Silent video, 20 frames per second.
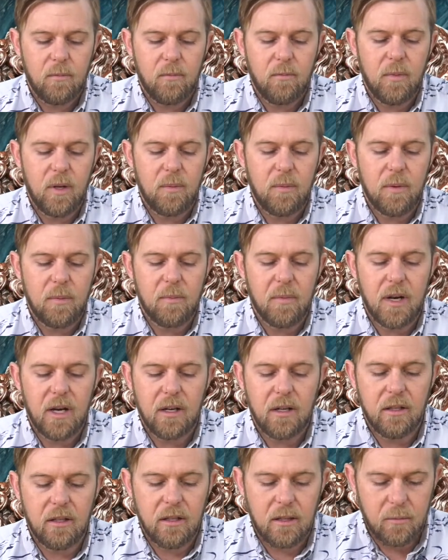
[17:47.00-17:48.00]
Maybe
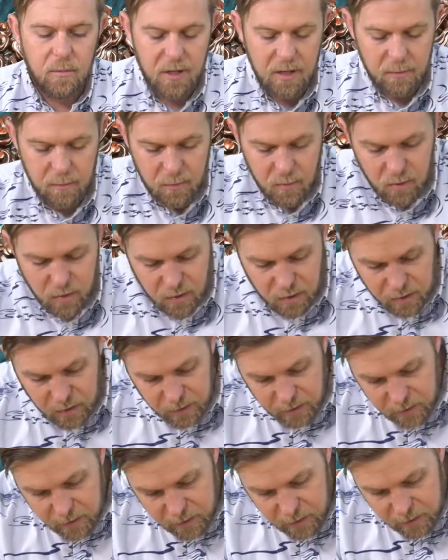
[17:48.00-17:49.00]
model it a bit more.
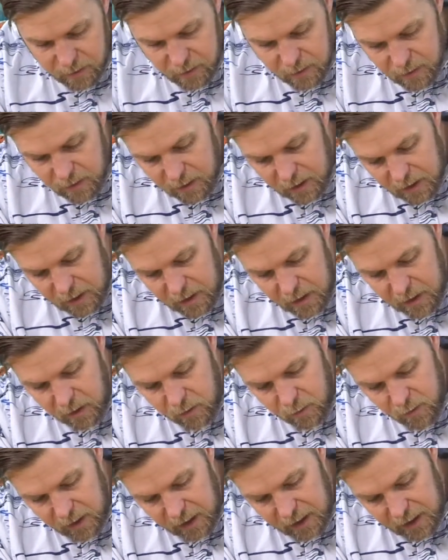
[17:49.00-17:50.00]
You
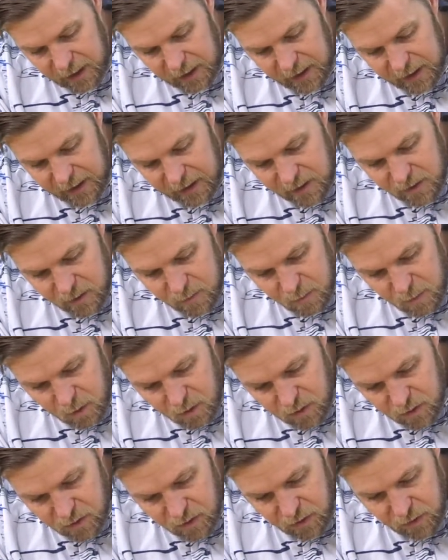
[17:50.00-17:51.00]
want to get a nice smooth
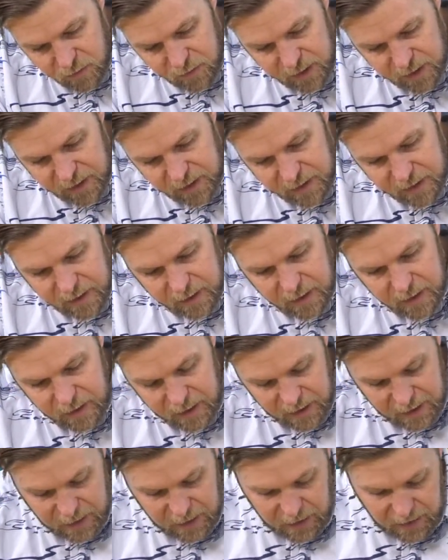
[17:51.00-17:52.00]
surface,
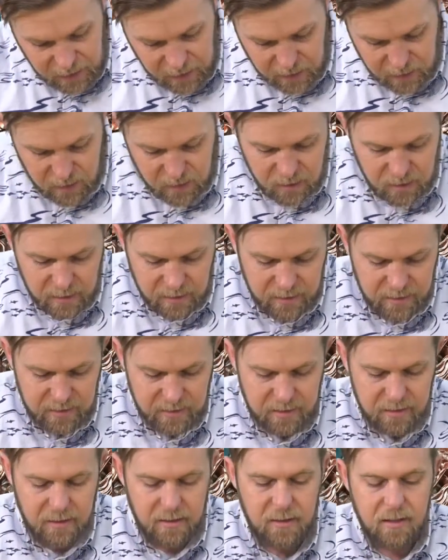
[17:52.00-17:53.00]
and then you can
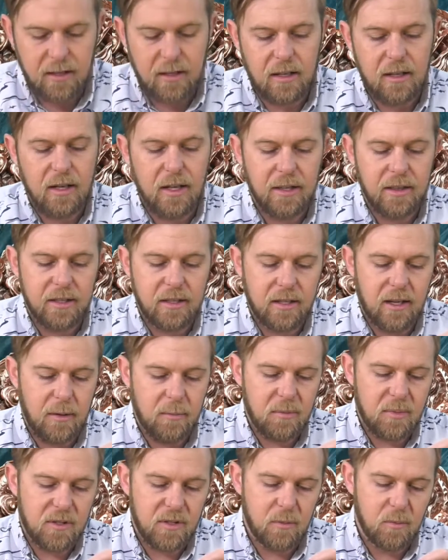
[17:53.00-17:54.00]
stick it on the
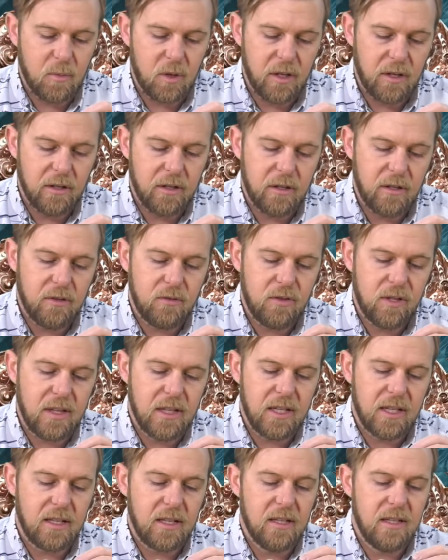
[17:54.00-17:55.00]
top somewhere if you
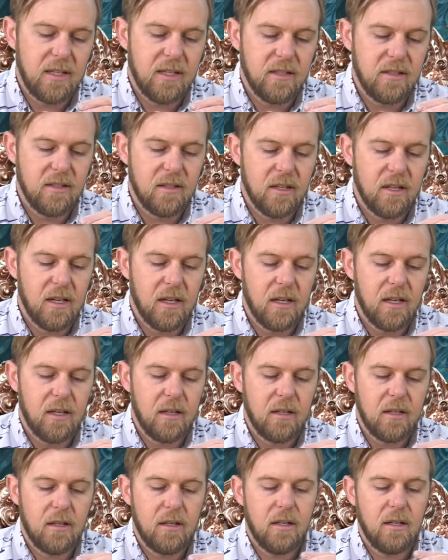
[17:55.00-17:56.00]
think it needs a
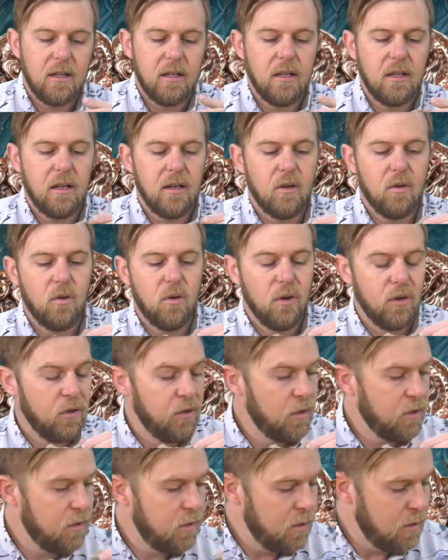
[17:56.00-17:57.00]
horn.
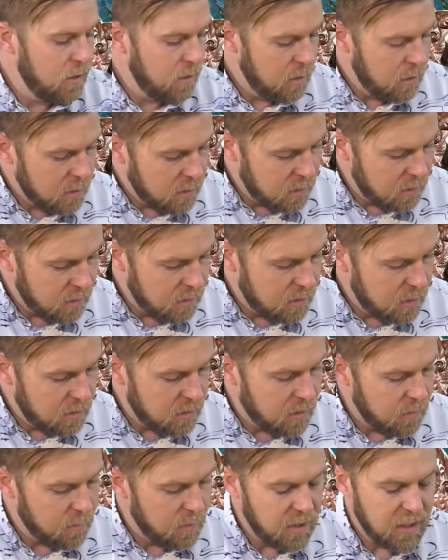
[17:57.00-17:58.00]

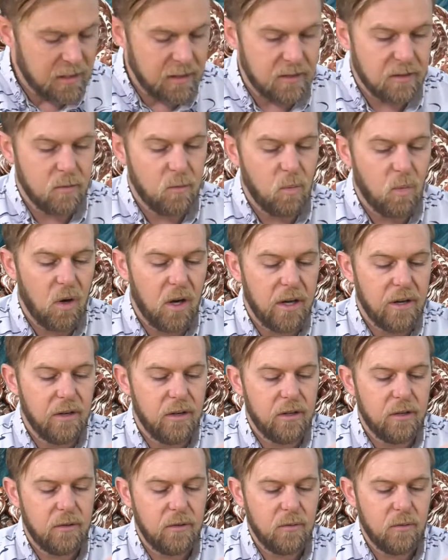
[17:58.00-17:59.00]
Dip it in some water
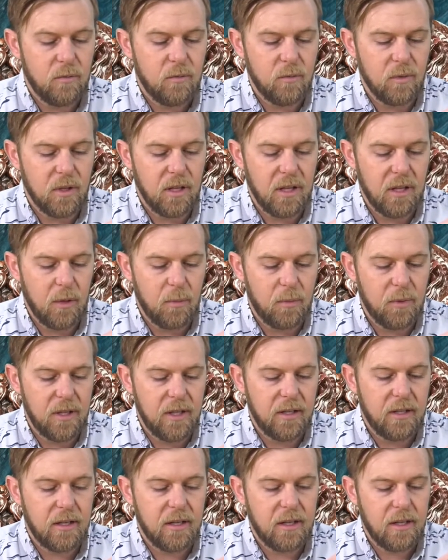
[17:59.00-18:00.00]
will help
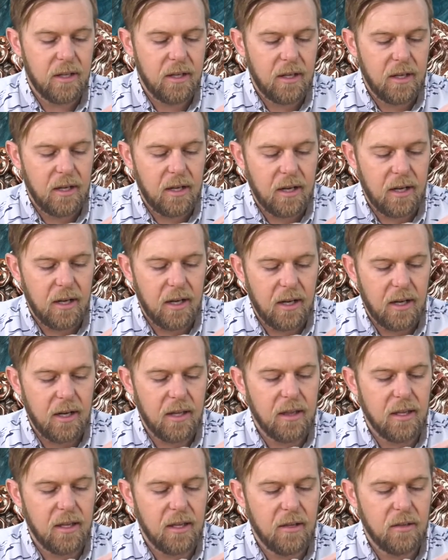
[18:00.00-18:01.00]
it, and
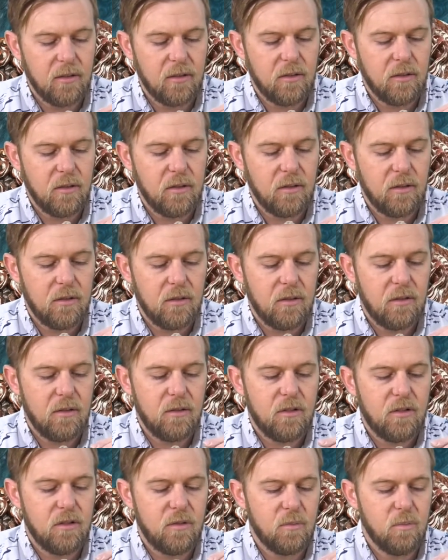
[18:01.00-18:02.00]
then
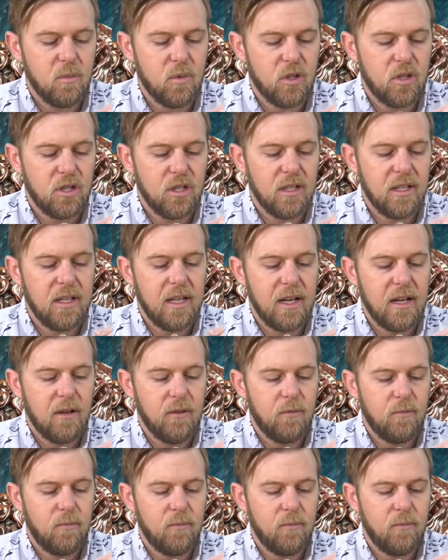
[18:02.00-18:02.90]
smush it down